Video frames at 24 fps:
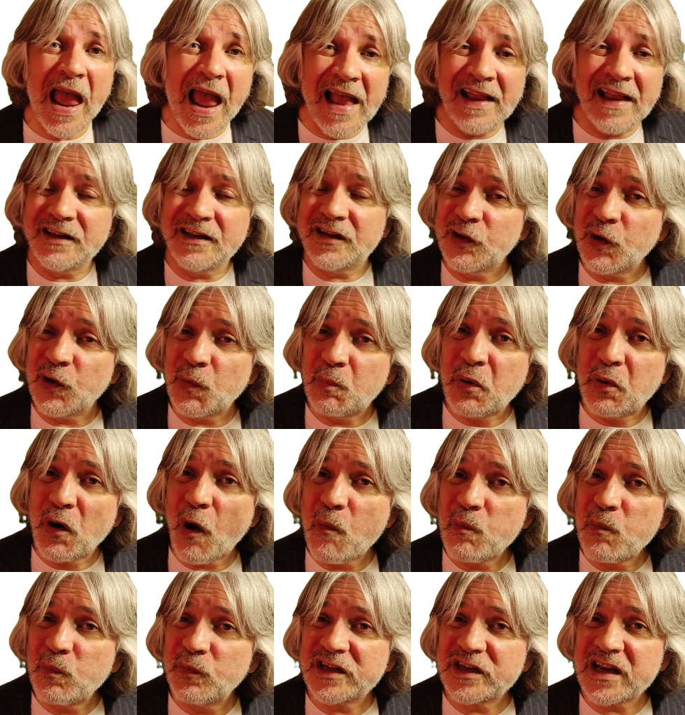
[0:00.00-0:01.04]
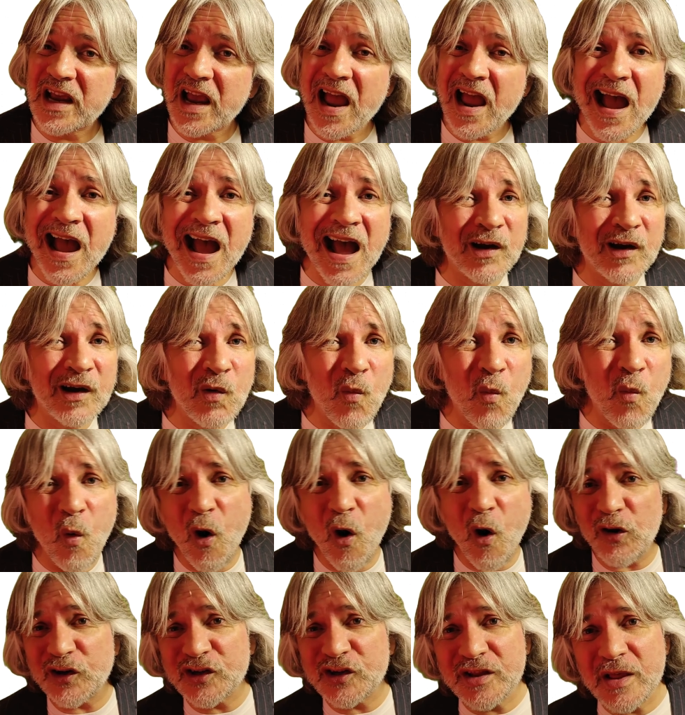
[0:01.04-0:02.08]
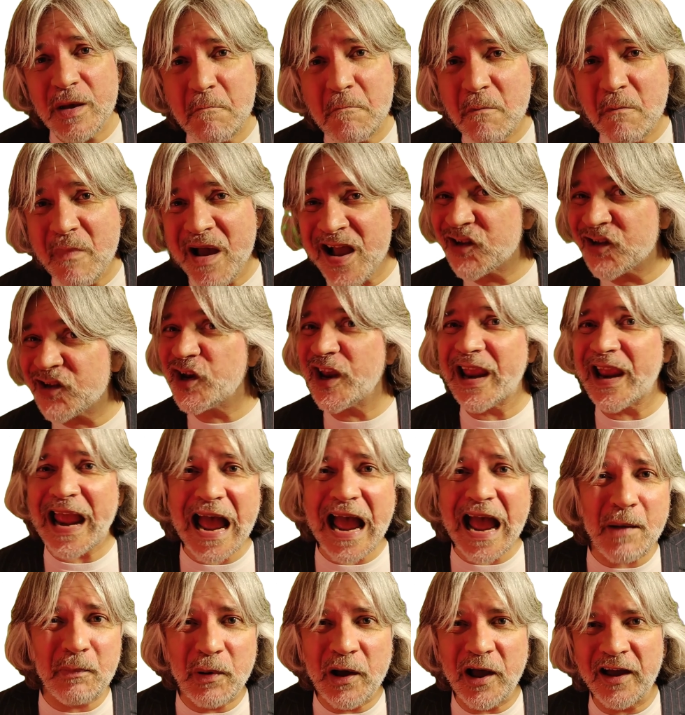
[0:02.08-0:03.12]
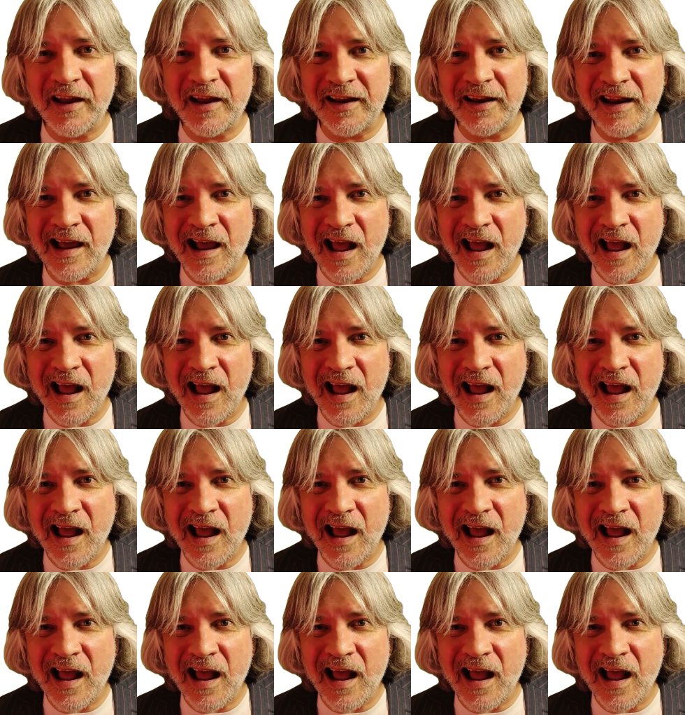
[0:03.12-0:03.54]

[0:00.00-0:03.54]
enter the prompt and watch the magic happen.